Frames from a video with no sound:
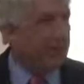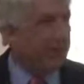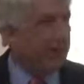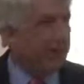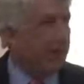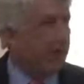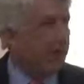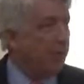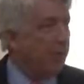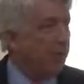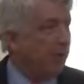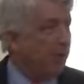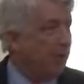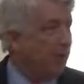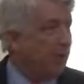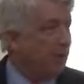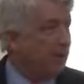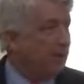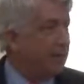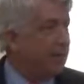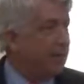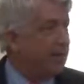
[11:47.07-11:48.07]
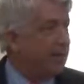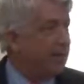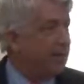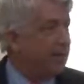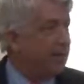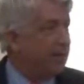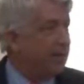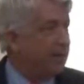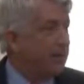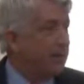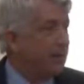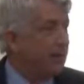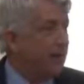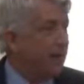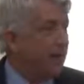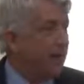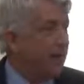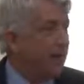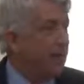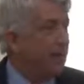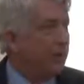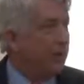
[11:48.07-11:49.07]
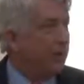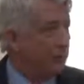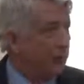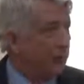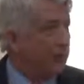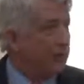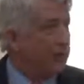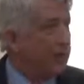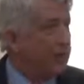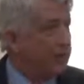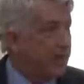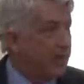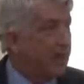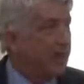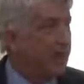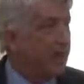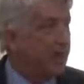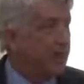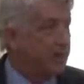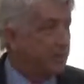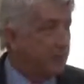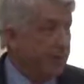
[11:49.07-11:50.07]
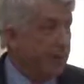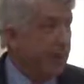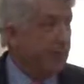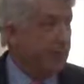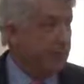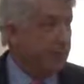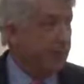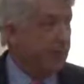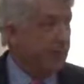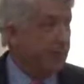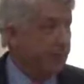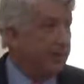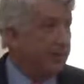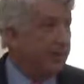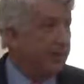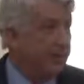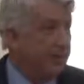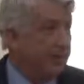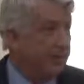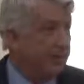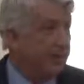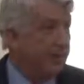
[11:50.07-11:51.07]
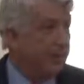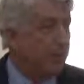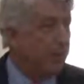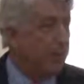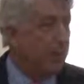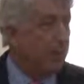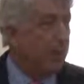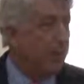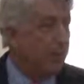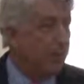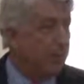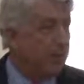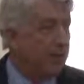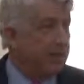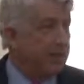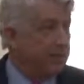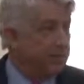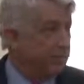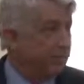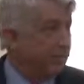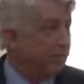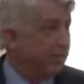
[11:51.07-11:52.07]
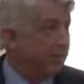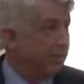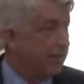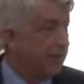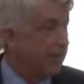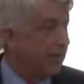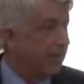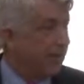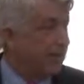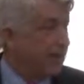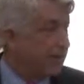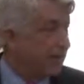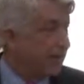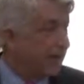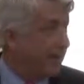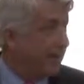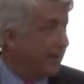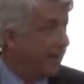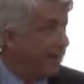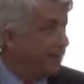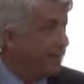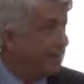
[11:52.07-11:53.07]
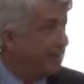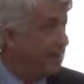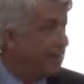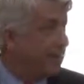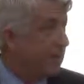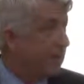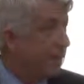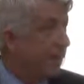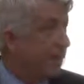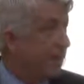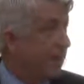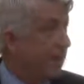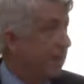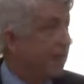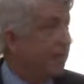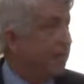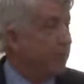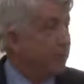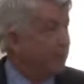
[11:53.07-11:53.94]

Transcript: there was a long-standing tradition among attorneys general and executives of